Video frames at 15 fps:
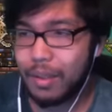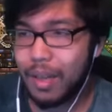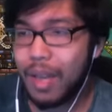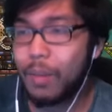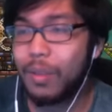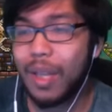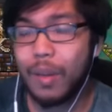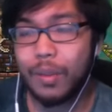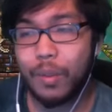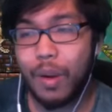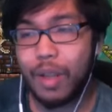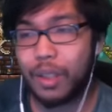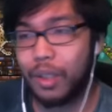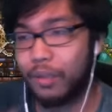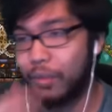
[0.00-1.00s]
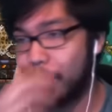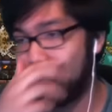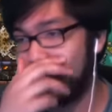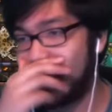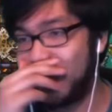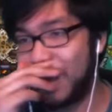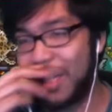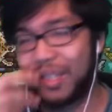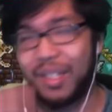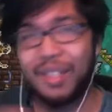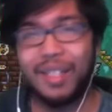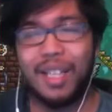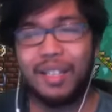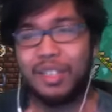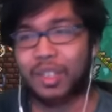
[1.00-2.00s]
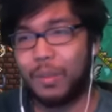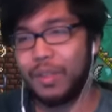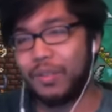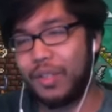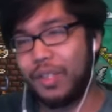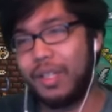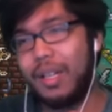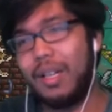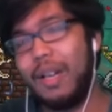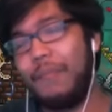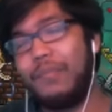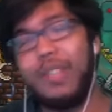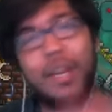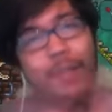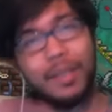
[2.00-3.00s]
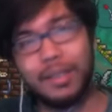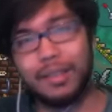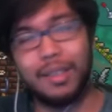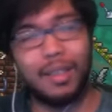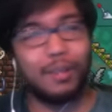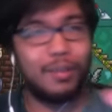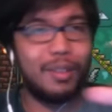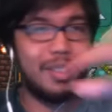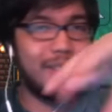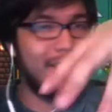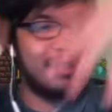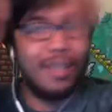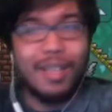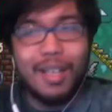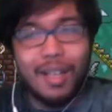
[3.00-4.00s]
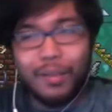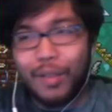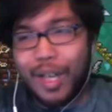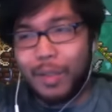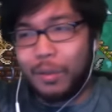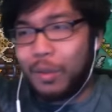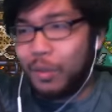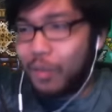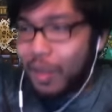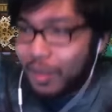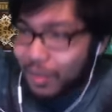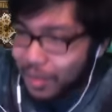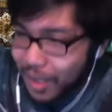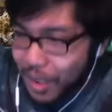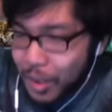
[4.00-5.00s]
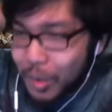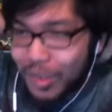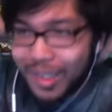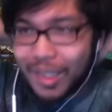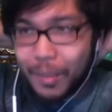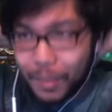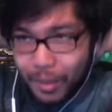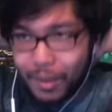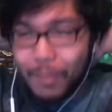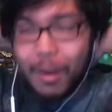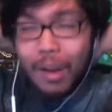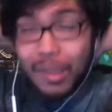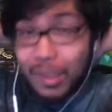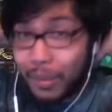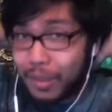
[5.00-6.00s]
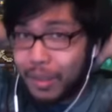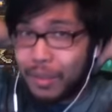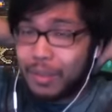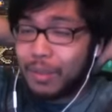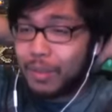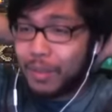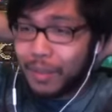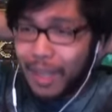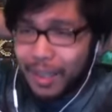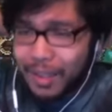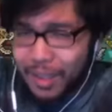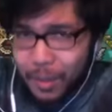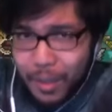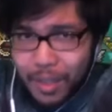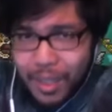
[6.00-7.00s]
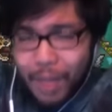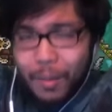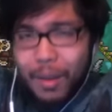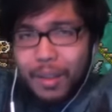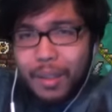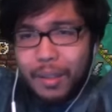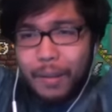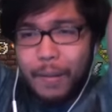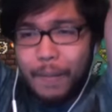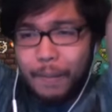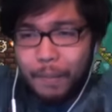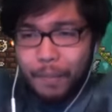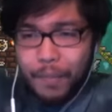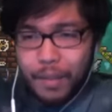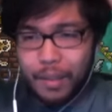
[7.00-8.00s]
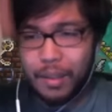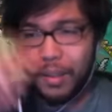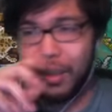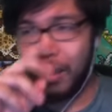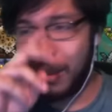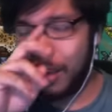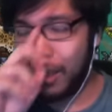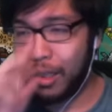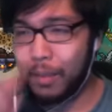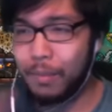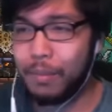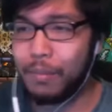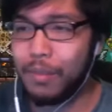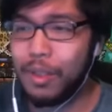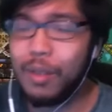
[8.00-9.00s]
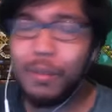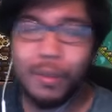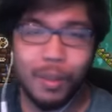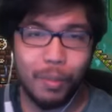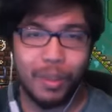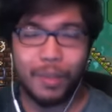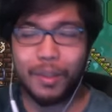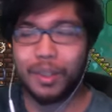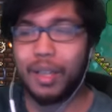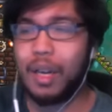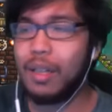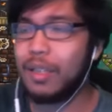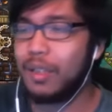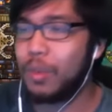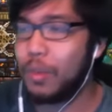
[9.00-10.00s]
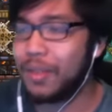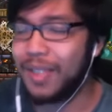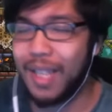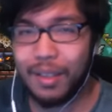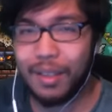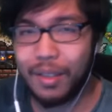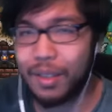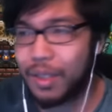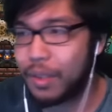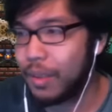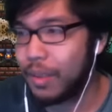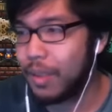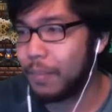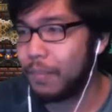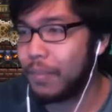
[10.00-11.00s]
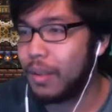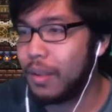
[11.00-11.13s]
take. Well, I was watching you from YouTube yesterday. Thank you so much, Fish Jedi. I'm just, you know, just for anyone who follows, I usually let them know I'm also on YouTube. So thank you so much. How are you? You pretty much caught us towards the end of the stream.